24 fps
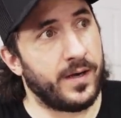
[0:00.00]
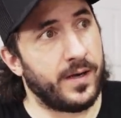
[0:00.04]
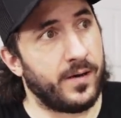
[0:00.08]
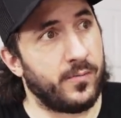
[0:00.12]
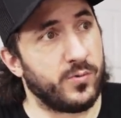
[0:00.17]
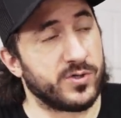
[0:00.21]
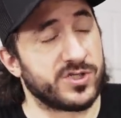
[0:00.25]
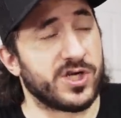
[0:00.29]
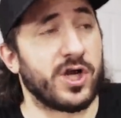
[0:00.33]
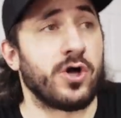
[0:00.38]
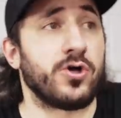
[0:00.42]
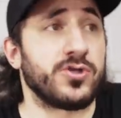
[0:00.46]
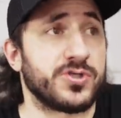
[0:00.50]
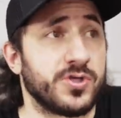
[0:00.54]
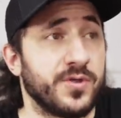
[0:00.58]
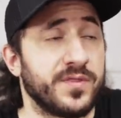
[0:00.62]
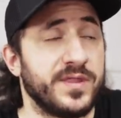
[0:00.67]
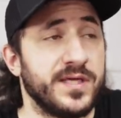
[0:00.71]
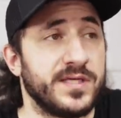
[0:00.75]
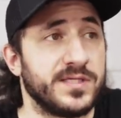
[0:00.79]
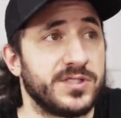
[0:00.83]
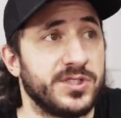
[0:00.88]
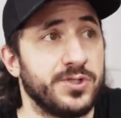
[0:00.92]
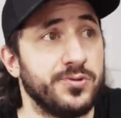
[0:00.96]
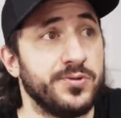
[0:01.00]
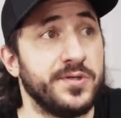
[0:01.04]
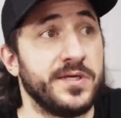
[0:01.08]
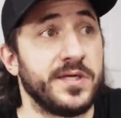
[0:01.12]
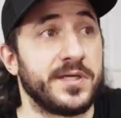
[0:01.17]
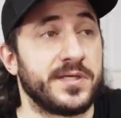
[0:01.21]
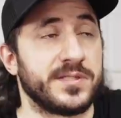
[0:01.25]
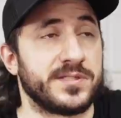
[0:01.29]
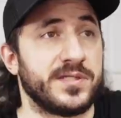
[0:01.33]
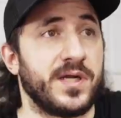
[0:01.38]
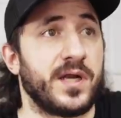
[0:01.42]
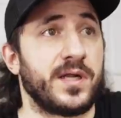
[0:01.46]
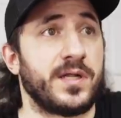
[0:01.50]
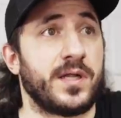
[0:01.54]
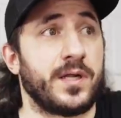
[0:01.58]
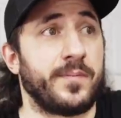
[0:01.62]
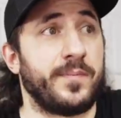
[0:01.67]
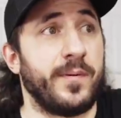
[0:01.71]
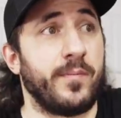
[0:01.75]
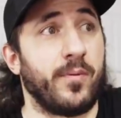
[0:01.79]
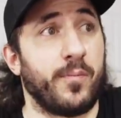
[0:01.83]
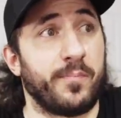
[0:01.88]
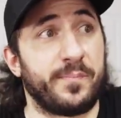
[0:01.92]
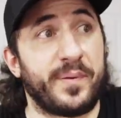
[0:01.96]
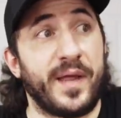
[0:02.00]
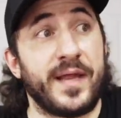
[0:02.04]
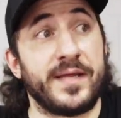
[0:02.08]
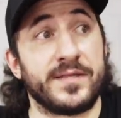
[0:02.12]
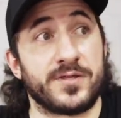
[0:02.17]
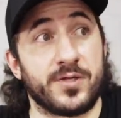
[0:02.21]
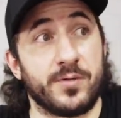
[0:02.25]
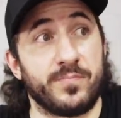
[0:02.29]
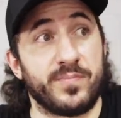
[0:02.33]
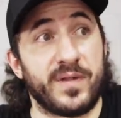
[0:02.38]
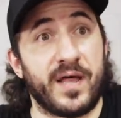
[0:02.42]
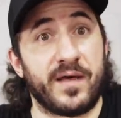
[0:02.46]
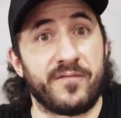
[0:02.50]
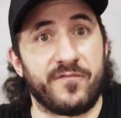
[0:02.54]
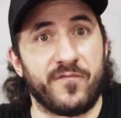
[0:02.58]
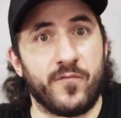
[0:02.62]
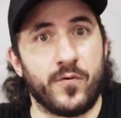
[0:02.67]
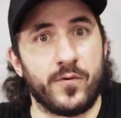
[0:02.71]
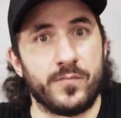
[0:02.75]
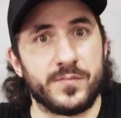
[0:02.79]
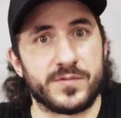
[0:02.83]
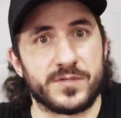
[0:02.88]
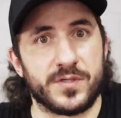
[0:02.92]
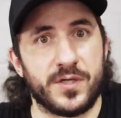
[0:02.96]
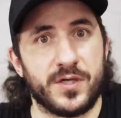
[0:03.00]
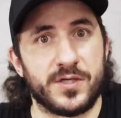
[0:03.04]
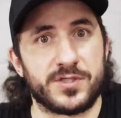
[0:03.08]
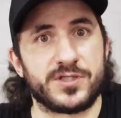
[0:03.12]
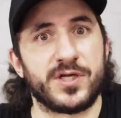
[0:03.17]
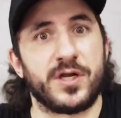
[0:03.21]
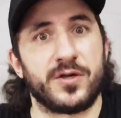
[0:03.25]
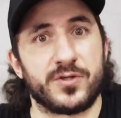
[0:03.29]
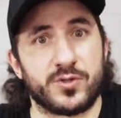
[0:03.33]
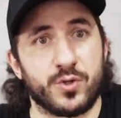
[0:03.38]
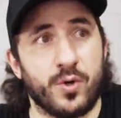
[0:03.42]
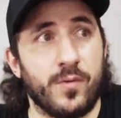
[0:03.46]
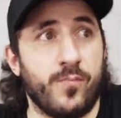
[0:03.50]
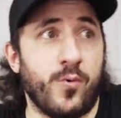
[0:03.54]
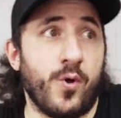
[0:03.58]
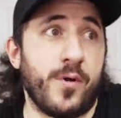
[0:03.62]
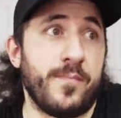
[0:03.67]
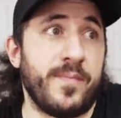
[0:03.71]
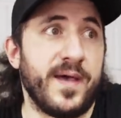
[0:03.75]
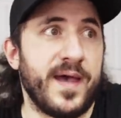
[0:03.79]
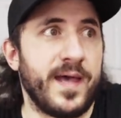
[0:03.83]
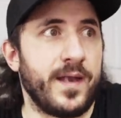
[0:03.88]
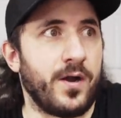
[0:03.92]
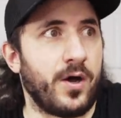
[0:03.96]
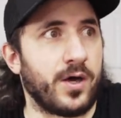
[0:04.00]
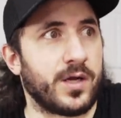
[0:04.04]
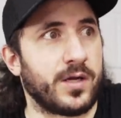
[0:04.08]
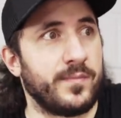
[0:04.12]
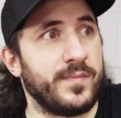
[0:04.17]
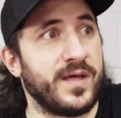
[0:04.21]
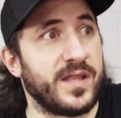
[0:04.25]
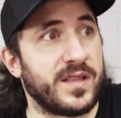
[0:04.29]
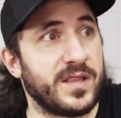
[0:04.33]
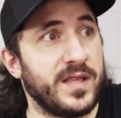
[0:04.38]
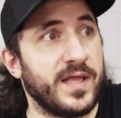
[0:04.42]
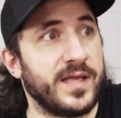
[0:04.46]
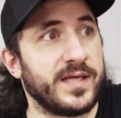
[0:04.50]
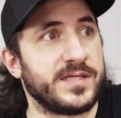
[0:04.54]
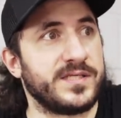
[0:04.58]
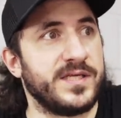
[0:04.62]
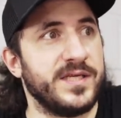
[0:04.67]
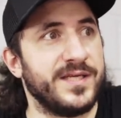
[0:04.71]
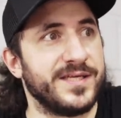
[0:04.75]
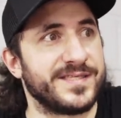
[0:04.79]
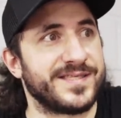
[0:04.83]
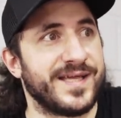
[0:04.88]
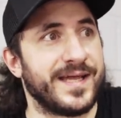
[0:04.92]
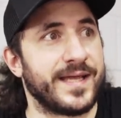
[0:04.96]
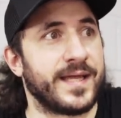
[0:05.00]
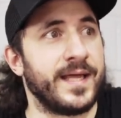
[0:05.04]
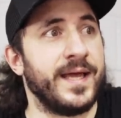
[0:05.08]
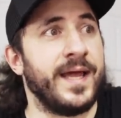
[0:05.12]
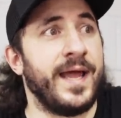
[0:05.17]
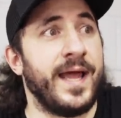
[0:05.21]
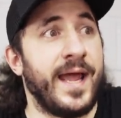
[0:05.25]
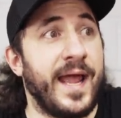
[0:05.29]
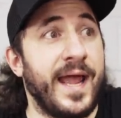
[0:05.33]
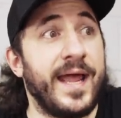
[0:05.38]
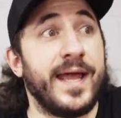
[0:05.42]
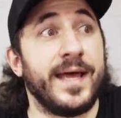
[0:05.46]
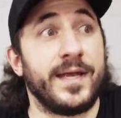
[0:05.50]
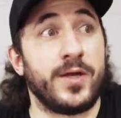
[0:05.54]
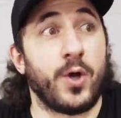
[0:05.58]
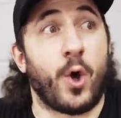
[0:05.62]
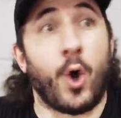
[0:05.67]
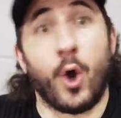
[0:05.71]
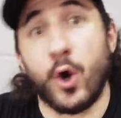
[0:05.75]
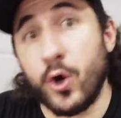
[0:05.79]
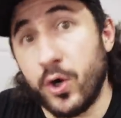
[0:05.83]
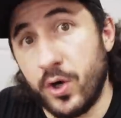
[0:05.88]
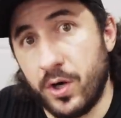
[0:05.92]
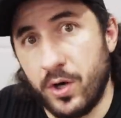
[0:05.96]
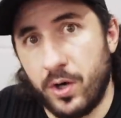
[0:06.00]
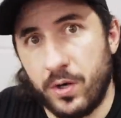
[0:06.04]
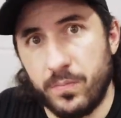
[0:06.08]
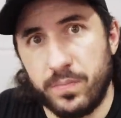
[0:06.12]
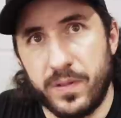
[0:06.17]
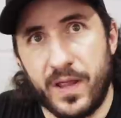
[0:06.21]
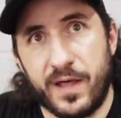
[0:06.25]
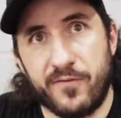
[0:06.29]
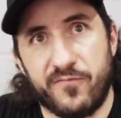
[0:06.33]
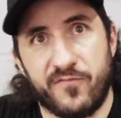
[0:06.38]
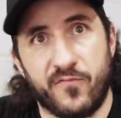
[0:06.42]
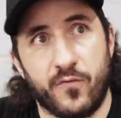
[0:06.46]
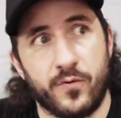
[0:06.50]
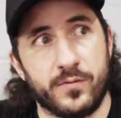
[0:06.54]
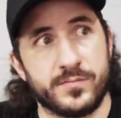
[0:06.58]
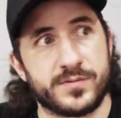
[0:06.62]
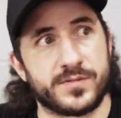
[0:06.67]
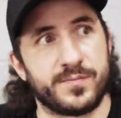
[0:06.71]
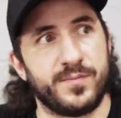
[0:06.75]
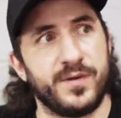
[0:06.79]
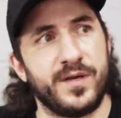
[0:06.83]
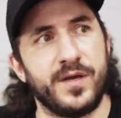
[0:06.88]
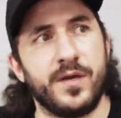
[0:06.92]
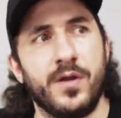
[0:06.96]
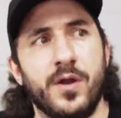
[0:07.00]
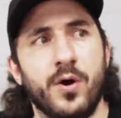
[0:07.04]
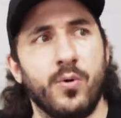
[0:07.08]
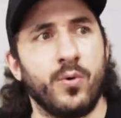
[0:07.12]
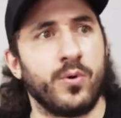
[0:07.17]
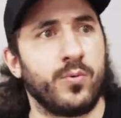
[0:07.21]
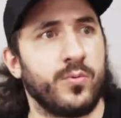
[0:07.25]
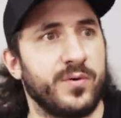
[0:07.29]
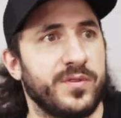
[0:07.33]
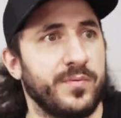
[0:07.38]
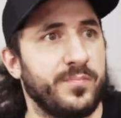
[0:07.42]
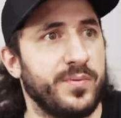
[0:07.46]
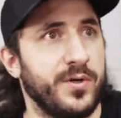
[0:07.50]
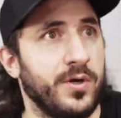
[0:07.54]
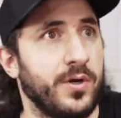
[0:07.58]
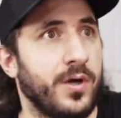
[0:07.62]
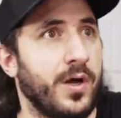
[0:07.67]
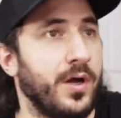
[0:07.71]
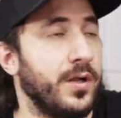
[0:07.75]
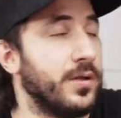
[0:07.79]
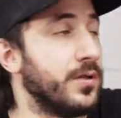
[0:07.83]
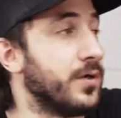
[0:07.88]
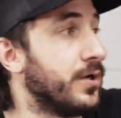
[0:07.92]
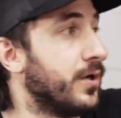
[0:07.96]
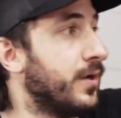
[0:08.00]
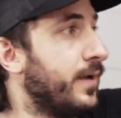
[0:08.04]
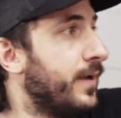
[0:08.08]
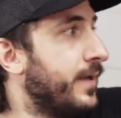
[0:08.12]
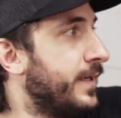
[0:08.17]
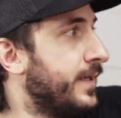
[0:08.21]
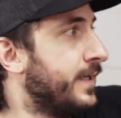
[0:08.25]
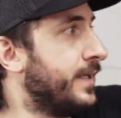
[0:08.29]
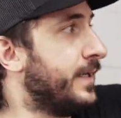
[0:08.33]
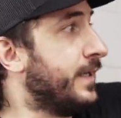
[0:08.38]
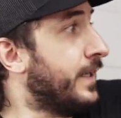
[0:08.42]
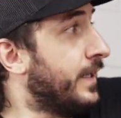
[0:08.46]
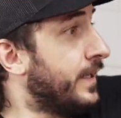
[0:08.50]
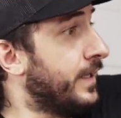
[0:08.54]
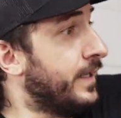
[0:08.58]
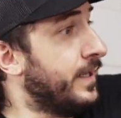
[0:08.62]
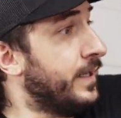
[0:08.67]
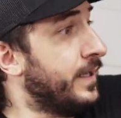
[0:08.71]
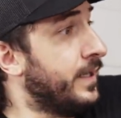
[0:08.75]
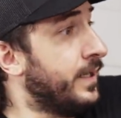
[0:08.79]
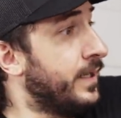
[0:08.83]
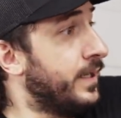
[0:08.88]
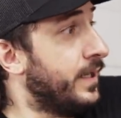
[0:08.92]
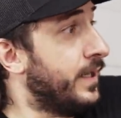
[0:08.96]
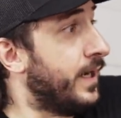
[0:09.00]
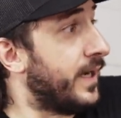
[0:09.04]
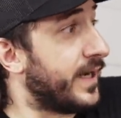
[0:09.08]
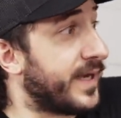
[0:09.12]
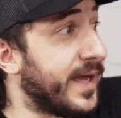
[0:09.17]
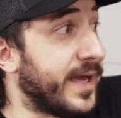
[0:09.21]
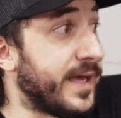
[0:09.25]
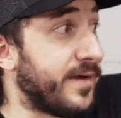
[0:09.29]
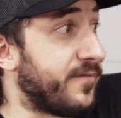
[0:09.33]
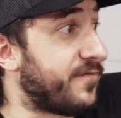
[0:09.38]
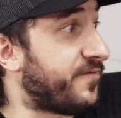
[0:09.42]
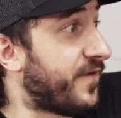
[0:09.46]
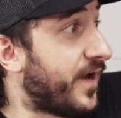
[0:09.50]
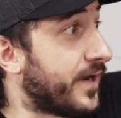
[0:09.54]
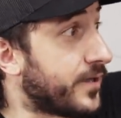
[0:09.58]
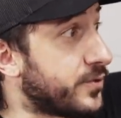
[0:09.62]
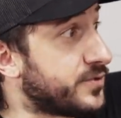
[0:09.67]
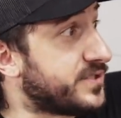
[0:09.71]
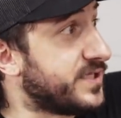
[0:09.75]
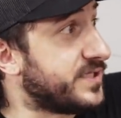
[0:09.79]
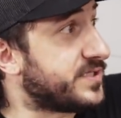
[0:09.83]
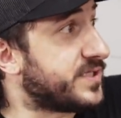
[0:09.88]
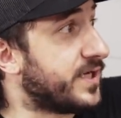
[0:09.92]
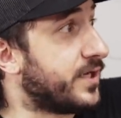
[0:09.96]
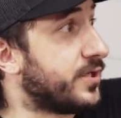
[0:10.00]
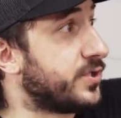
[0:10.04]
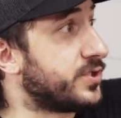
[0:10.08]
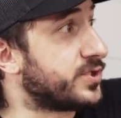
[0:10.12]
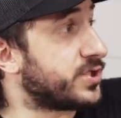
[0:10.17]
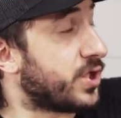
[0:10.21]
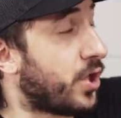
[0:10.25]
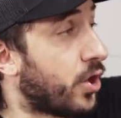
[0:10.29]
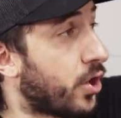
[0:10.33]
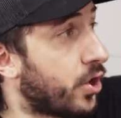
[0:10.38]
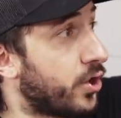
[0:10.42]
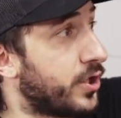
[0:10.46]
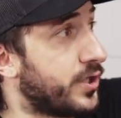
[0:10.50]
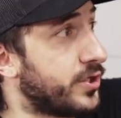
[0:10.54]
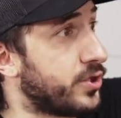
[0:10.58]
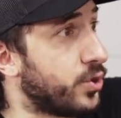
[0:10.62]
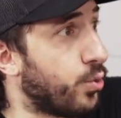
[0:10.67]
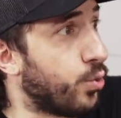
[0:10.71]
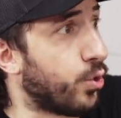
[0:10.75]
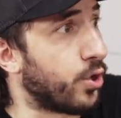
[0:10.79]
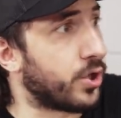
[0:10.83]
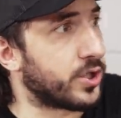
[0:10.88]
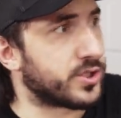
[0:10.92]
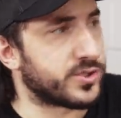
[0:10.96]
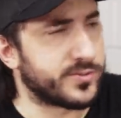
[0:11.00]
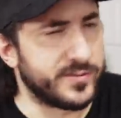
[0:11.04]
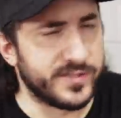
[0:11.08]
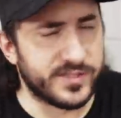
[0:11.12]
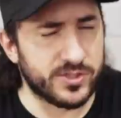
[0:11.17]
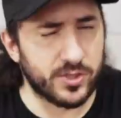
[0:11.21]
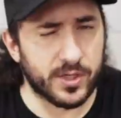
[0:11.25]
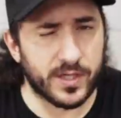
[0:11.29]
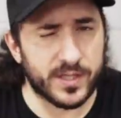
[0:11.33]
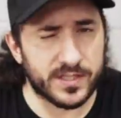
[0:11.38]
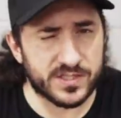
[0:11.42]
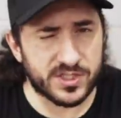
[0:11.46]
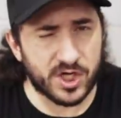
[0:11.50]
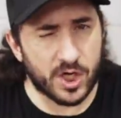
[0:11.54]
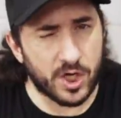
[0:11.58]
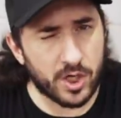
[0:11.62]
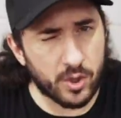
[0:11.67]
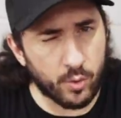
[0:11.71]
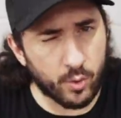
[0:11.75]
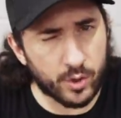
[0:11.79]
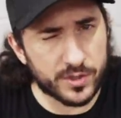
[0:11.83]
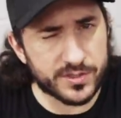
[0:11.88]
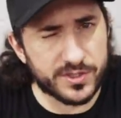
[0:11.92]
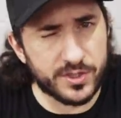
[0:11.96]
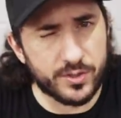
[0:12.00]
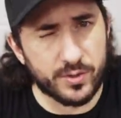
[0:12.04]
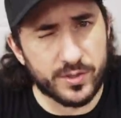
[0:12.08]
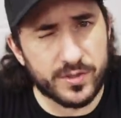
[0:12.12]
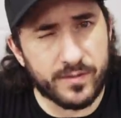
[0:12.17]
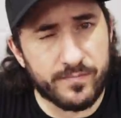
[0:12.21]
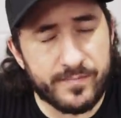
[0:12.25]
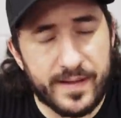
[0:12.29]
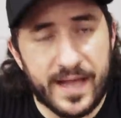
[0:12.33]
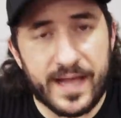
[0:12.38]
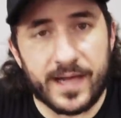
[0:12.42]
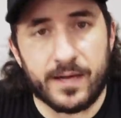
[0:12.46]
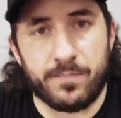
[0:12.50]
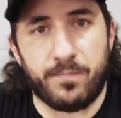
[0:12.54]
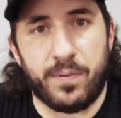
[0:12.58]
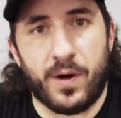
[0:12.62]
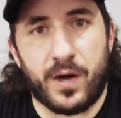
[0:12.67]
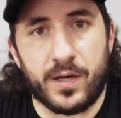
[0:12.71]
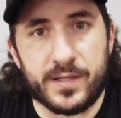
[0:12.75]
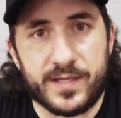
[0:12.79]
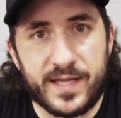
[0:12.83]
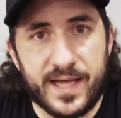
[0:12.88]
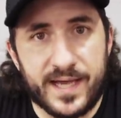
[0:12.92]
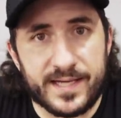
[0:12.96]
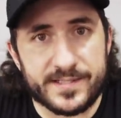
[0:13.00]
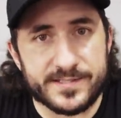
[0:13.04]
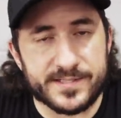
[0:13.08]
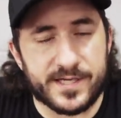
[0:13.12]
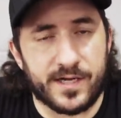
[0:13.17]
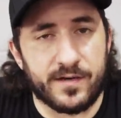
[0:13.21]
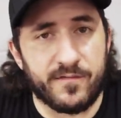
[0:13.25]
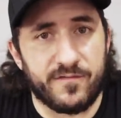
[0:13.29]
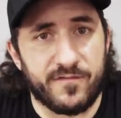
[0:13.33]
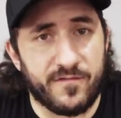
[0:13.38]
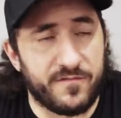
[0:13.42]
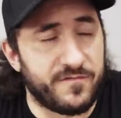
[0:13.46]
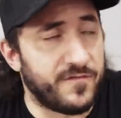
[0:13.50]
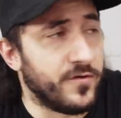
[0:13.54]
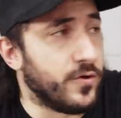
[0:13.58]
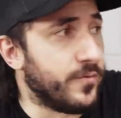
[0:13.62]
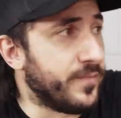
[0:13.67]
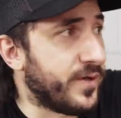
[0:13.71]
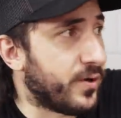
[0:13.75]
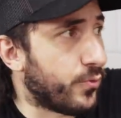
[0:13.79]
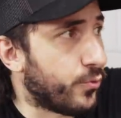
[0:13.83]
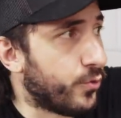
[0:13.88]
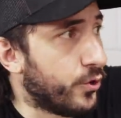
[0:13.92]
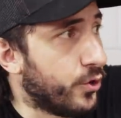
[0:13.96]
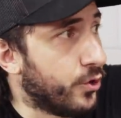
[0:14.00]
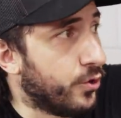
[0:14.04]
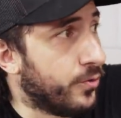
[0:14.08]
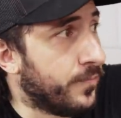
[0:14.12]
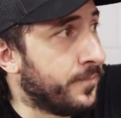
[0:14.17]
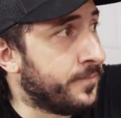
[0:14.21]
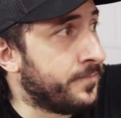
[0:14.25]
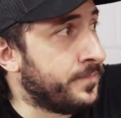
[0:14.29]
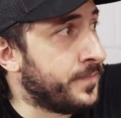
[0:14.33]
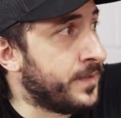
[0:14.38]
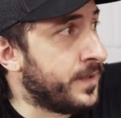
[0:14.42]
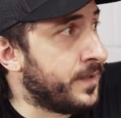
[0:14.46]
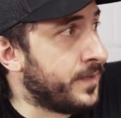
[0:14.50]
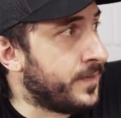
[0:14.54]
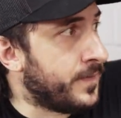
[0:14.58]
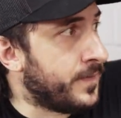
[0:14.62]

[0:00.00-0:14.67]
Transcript: which I also think is unique because not a lot of people paint their platforms. Shout out to our boy Ben, Allcome Athletics. He does like hand art on platforms, but no one with a pure color. Again, final details are in the works. We still got a ton of work to do on the back podcast kind of fulfillment room.